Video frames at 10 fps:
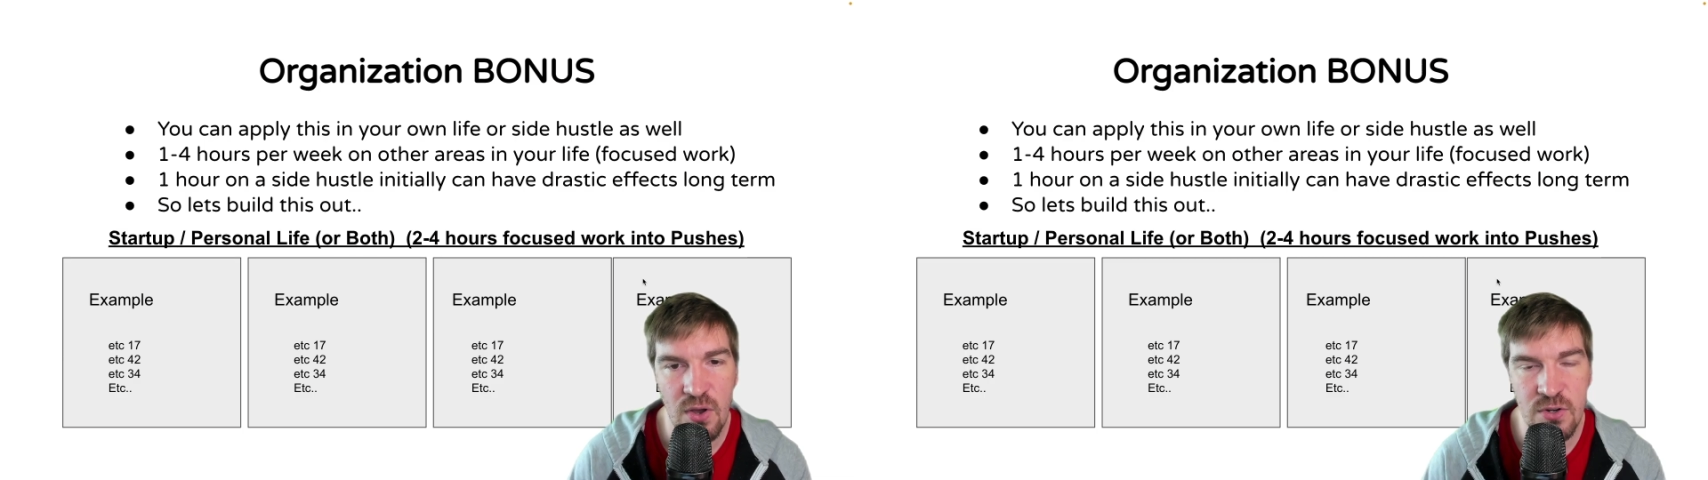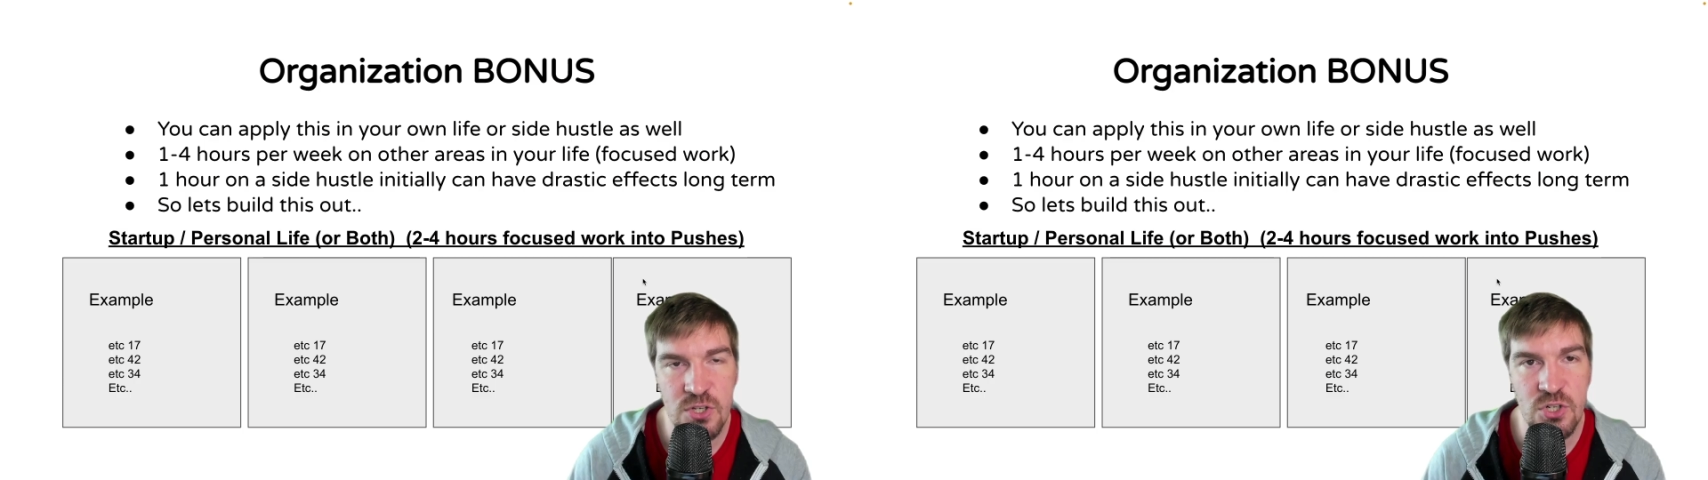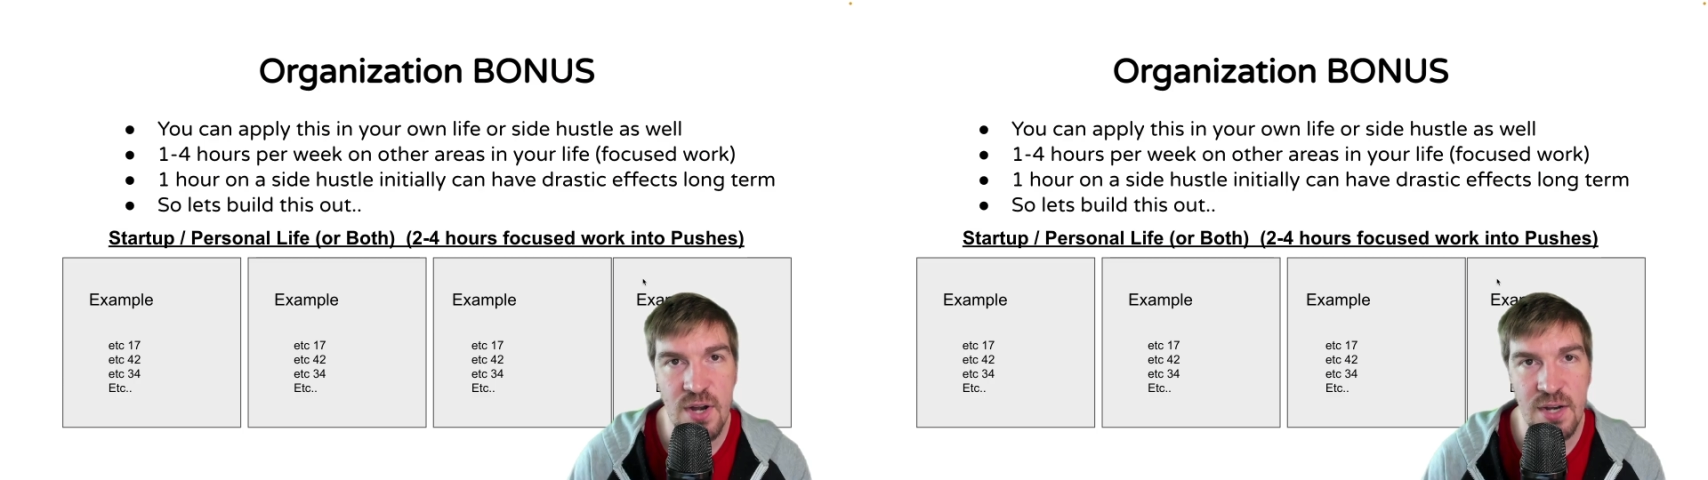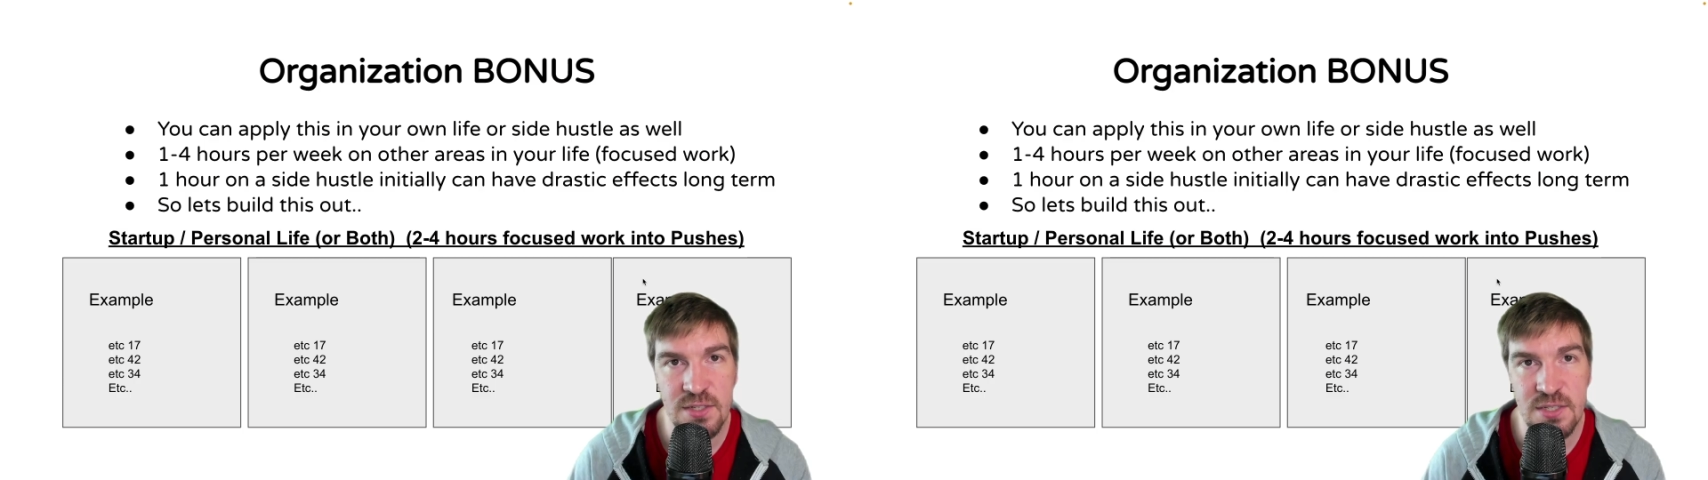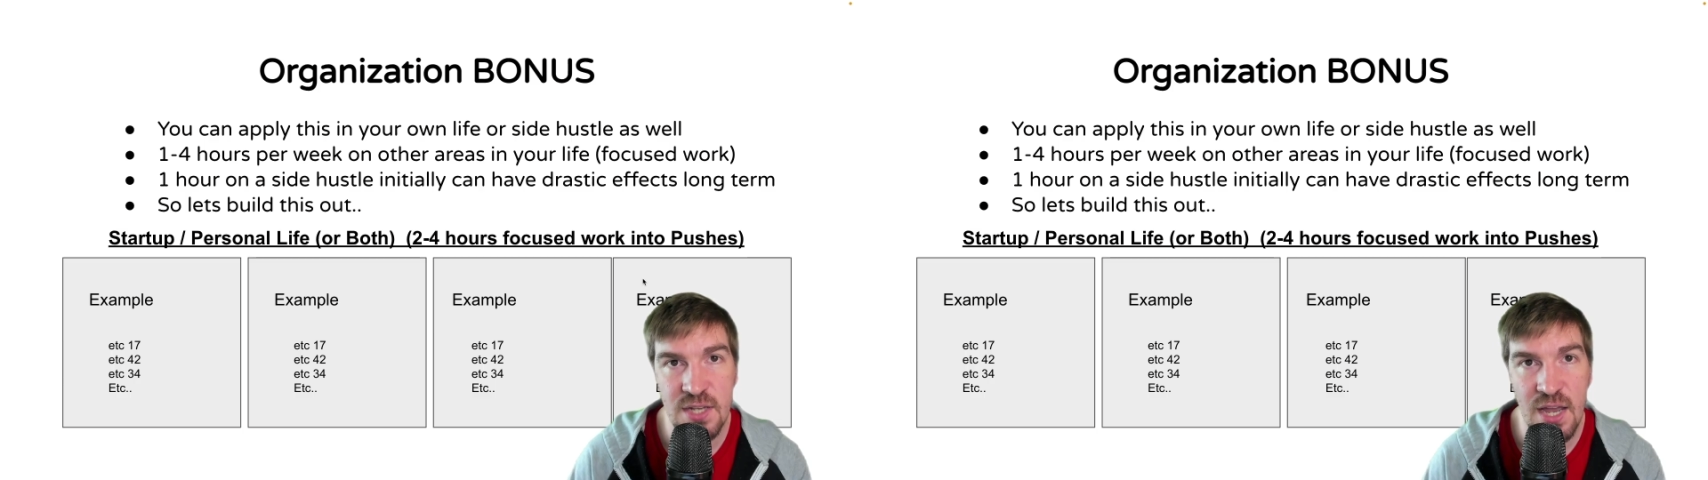
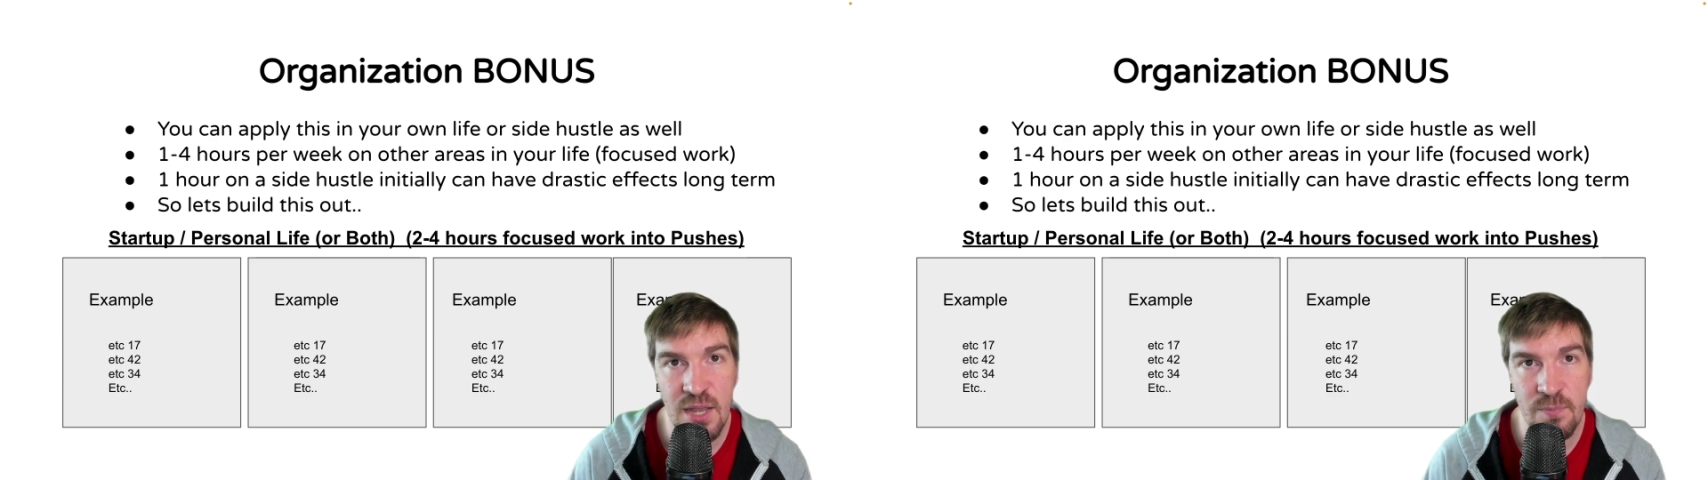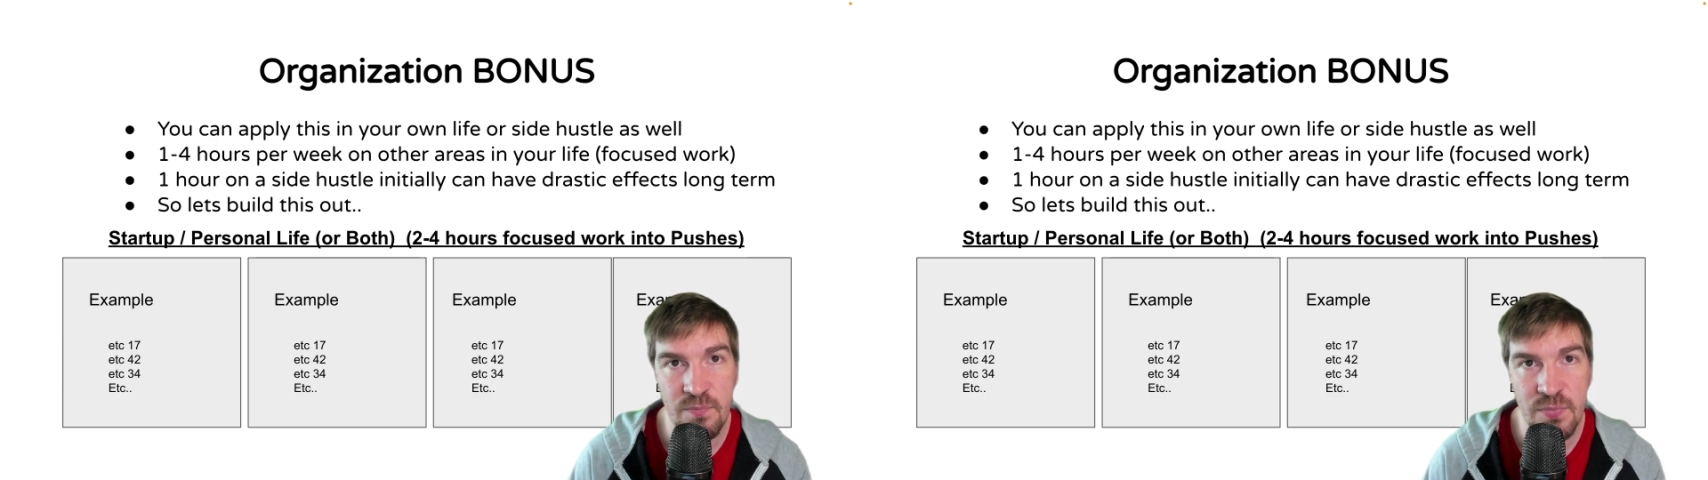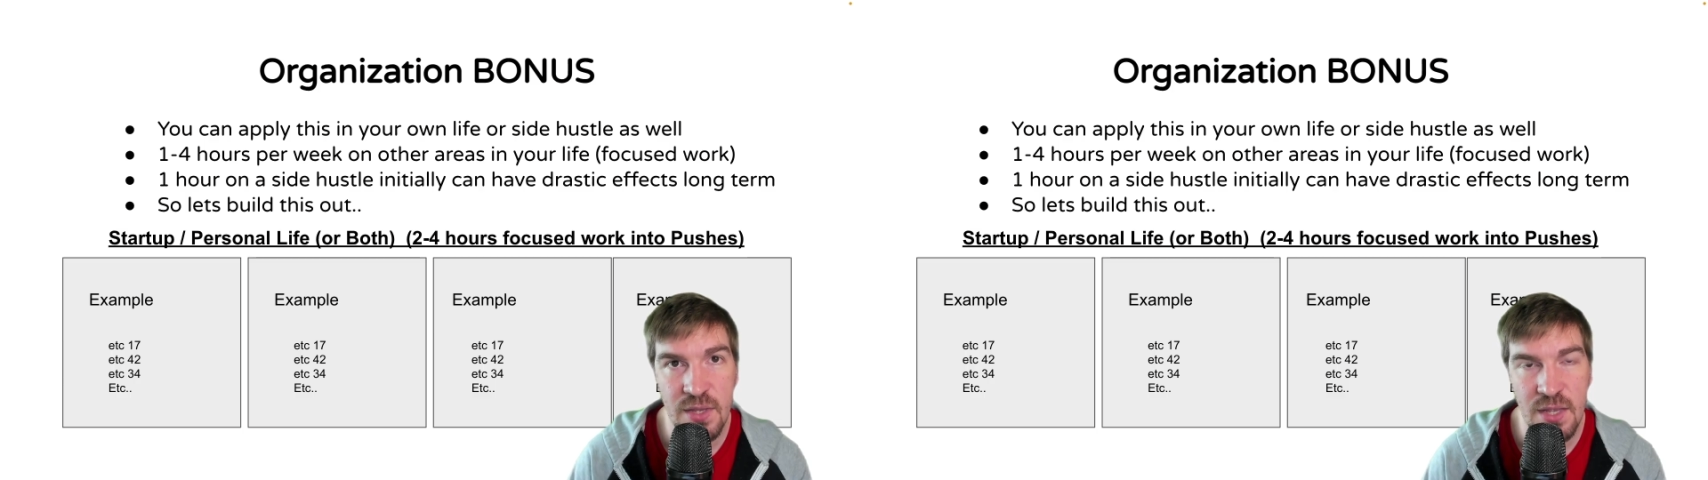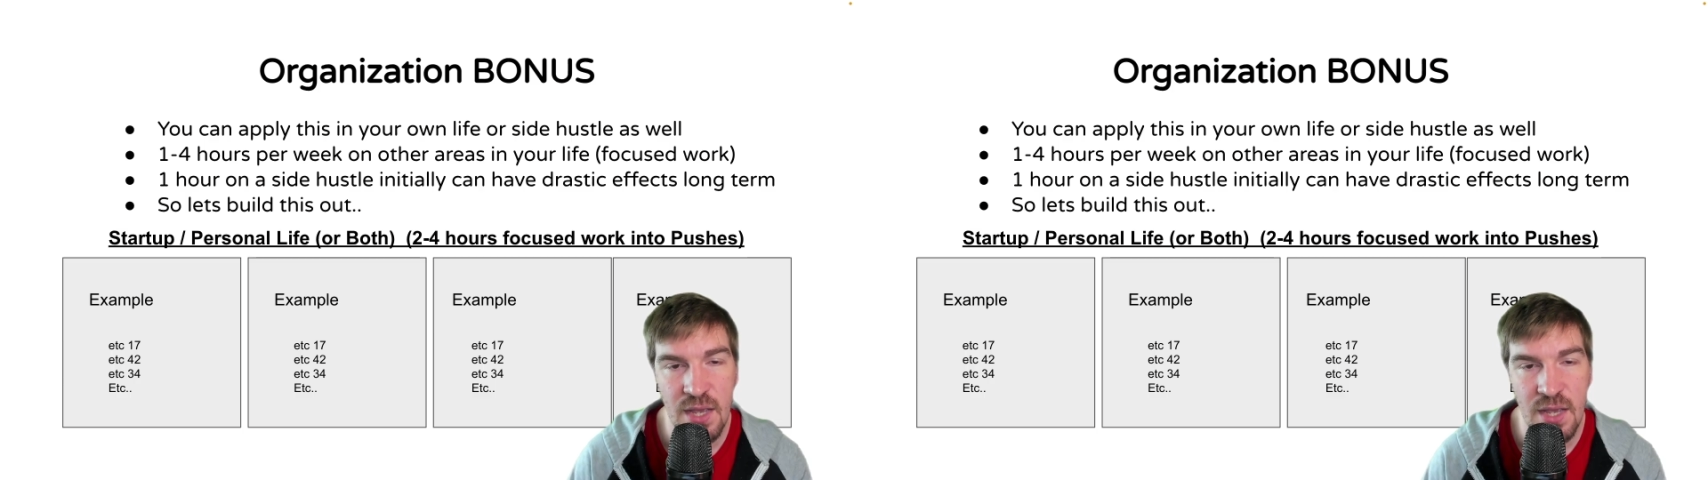undistracted time